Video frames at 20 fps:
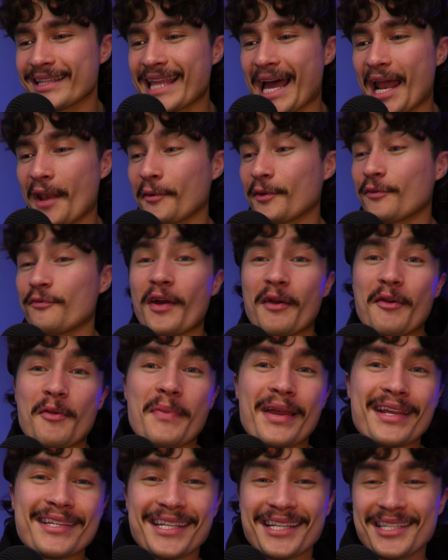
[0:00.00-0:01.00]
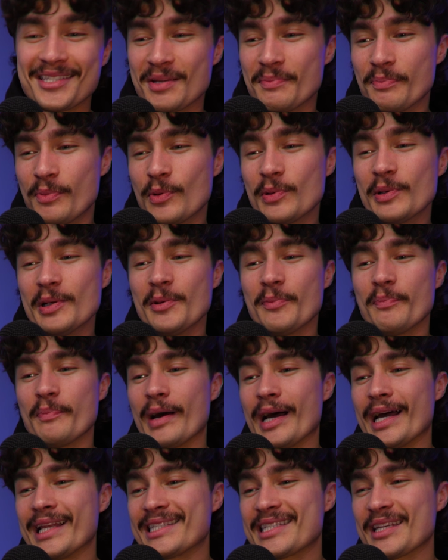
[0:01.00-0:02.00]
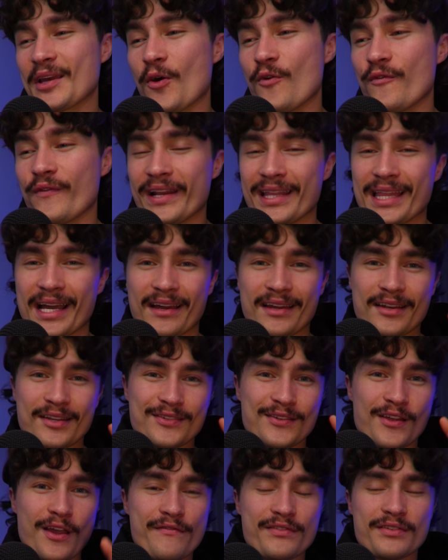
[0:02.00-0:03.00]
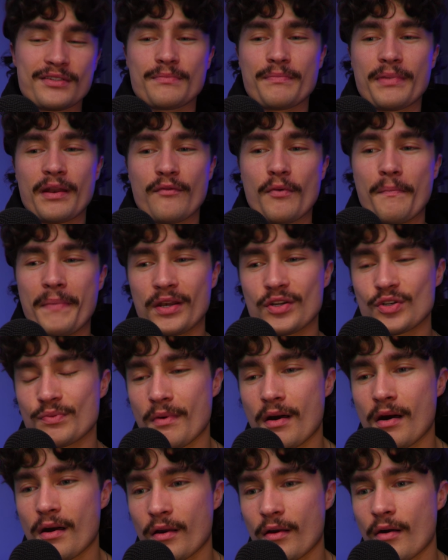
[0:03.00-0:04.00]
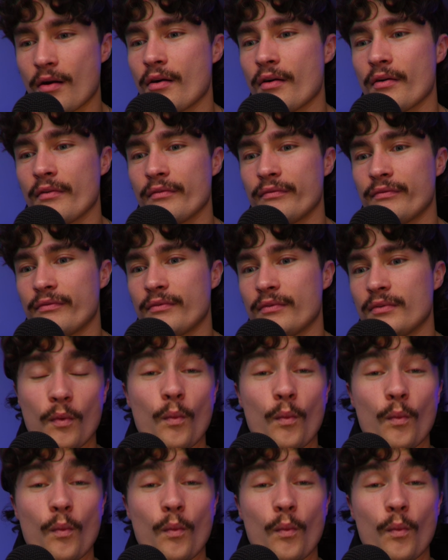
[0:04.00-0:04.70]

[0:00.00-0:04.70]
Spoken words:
that looks very basic and simple, but hopefully that kind of serves as a bit of a benchmark of